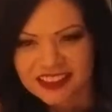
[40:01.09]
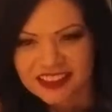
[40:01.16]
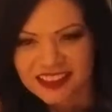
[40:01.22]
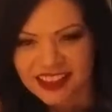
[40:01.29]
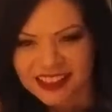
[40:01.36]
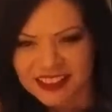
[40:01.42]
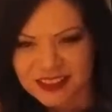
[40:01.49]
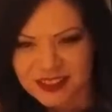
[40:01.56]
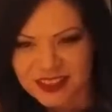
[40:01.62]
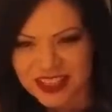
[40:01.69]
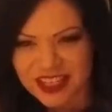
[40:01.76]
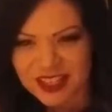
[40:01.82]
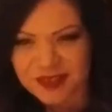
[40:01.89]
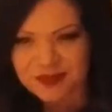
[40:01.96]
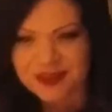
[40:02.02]
Hello,
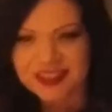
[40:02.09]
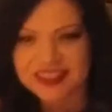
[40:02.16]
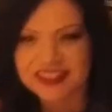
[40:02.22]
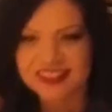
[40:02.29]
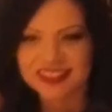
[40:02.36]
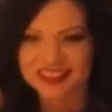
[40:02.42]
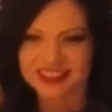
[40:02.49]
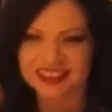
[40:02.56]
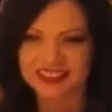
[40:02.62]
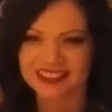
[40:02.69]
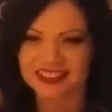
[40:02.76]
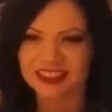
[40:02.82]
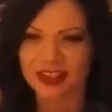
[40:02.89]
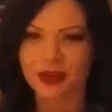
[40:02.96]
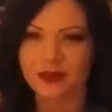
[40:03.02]
James.
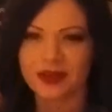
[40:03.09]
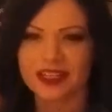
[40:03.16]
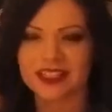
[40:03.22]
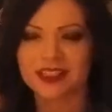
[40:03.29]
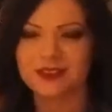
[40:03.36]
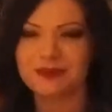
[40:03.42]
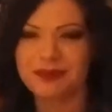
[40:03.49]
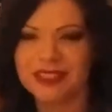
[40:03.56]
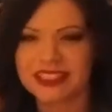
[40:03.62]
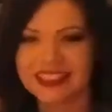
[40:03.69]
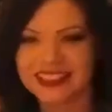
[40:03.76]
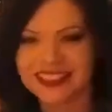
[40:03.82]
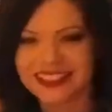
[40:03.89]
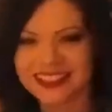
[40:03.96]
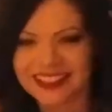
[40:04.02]
Oh, wait, you've been
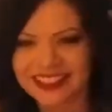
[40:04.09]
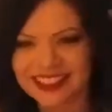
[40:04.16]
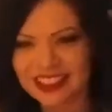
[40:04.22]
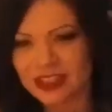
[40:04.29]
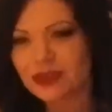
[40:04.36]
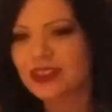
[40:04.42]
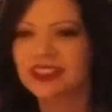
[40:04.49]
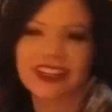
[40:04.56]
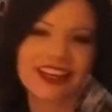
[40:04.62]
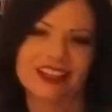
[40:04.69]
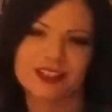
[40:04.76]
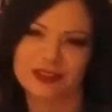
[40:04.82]
here. You get an extra